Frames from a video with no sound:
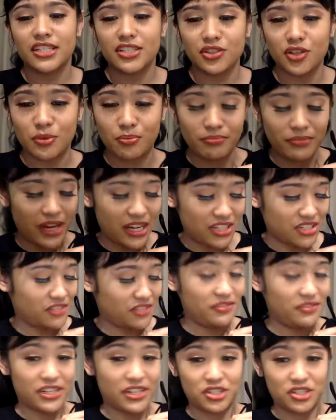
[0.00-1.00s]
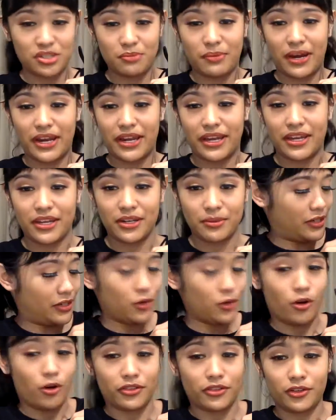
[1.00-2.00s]
These look massive next to my head, and
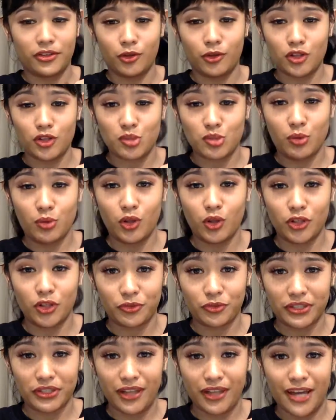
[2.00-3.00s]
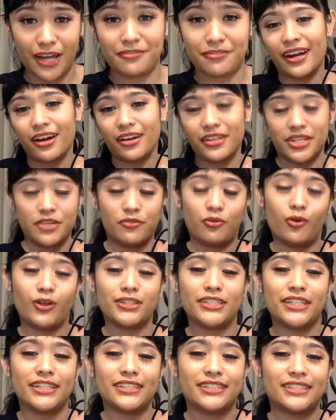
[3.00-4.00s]
not. They're a lot smaller in real life. They are the
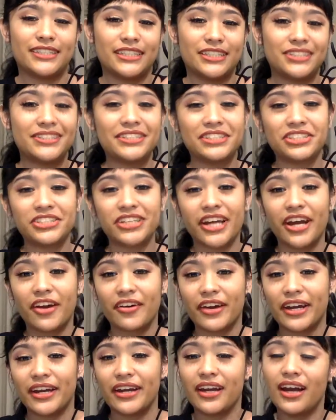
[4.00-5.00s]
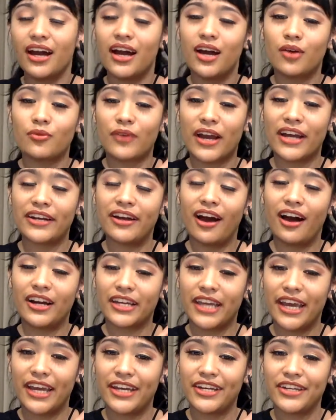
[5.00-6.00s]
1460 Cherry Red
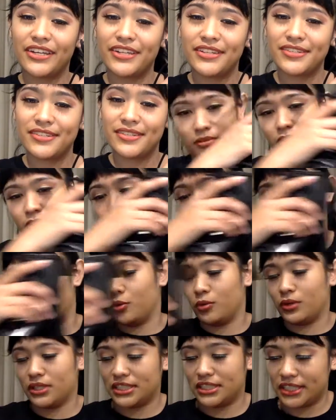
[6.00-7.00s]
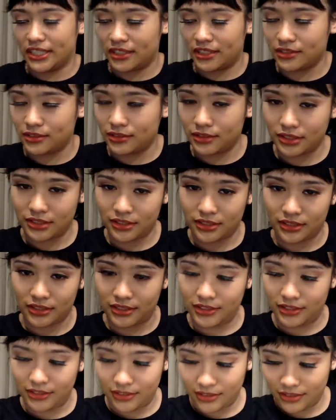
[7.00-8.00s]
Arcadias. I'm gonna put one down
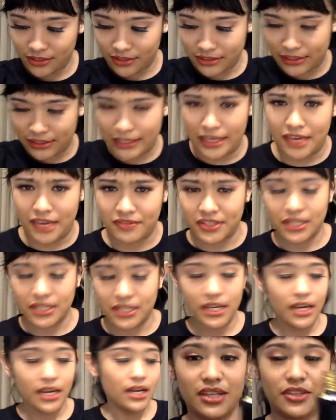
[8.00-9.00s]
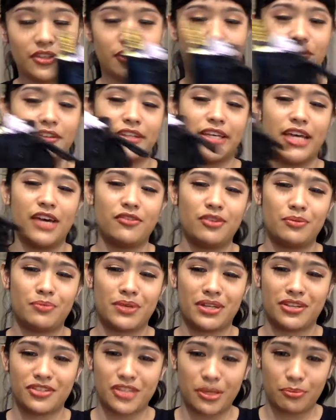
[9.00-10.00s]
because they're heavy. They're only heavy
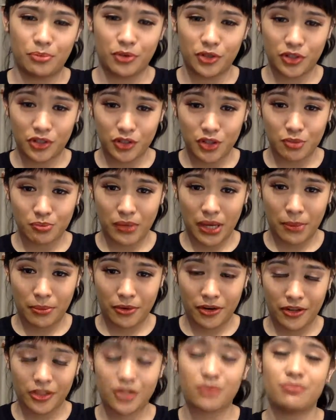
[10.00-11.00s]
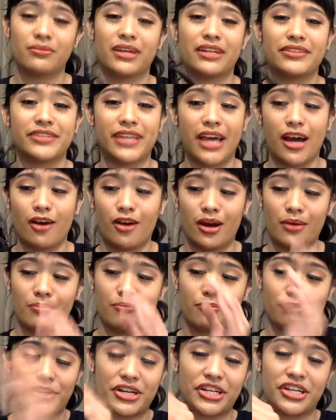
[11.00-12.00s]
because I put newspaper in them. That's how I'm
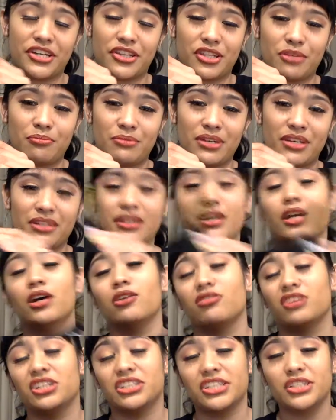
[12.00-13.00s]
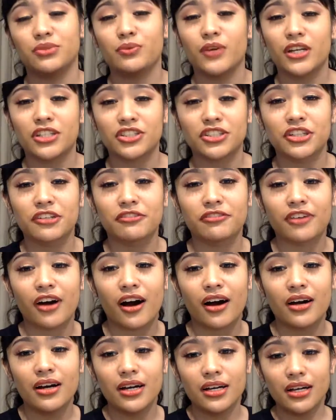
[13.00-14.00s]
breaking them in, which has worked so
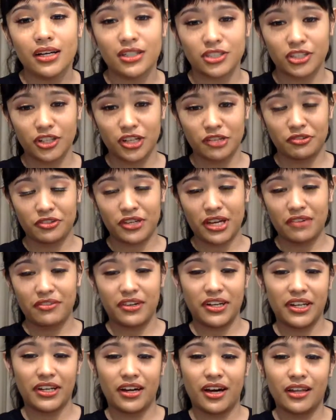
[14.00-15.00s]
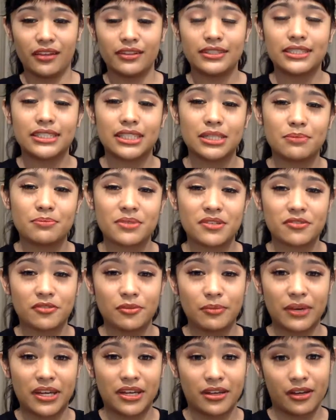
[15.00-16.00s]
far. So if you have any other tips for
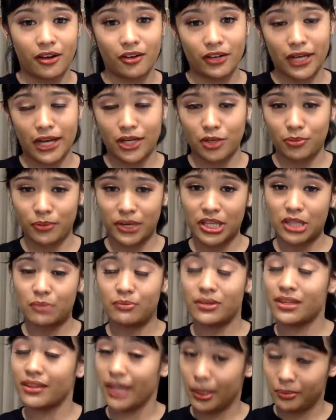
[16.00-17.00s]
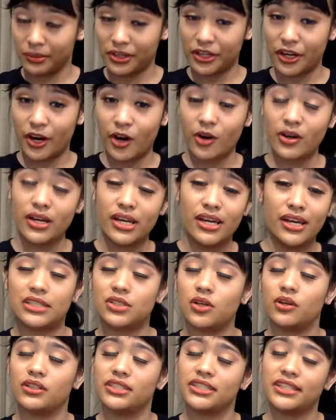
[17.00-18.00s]
me on how to break them in, let me know. As
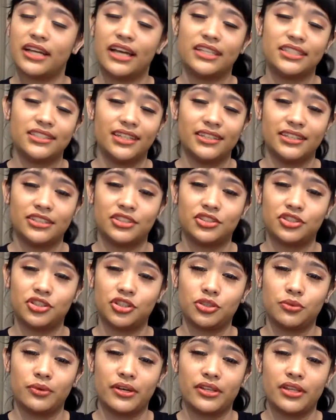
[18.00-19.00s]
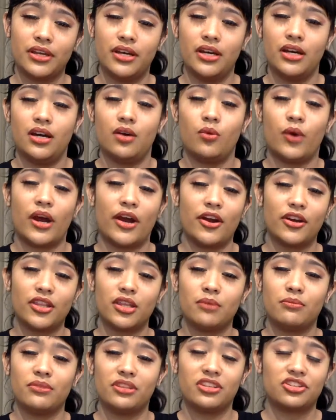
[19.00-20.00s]
long as it has nothing to do with wearing
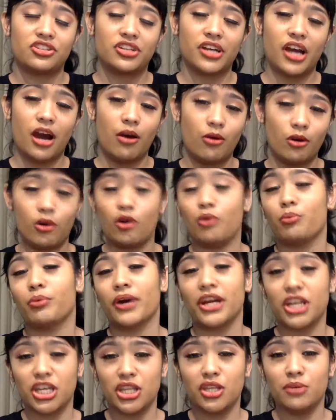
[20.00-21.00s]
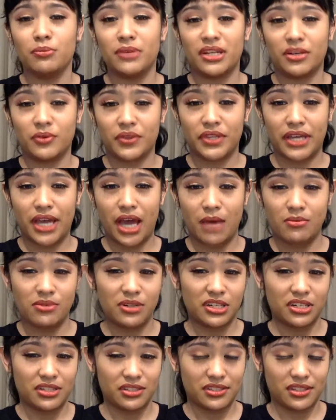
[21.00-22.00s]
them in the shower or breaking them in with a hammer,
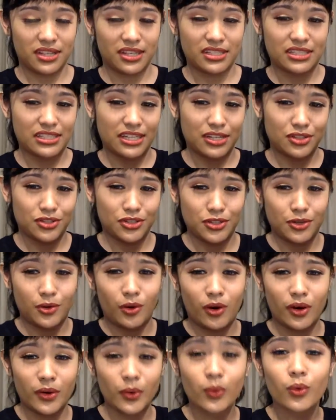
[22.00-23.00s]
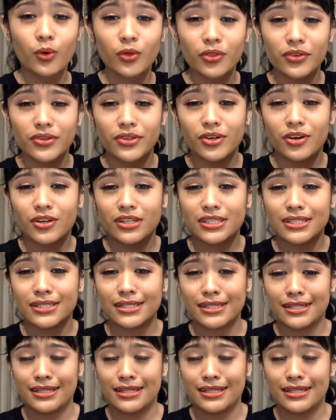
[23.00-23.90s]
because that sounds so unorthodox,